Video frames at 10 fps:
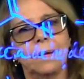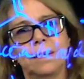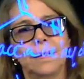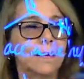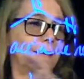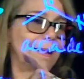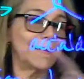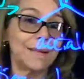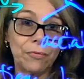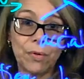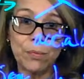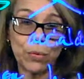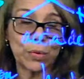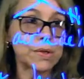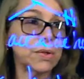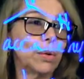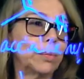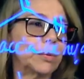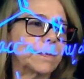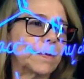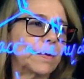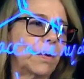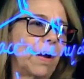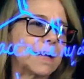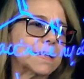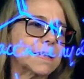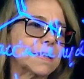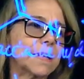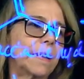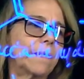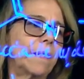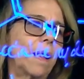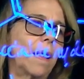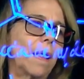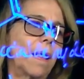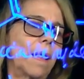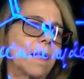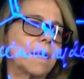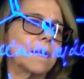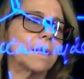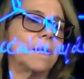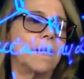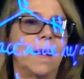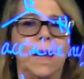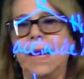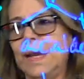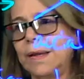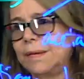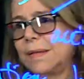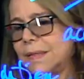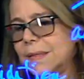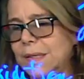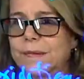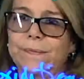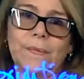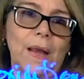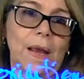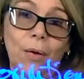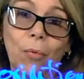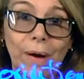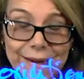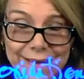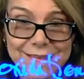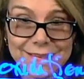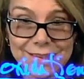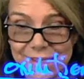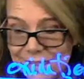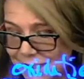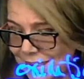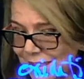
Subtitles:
And that's even more soluble, so acetate. And let's see, what is the changes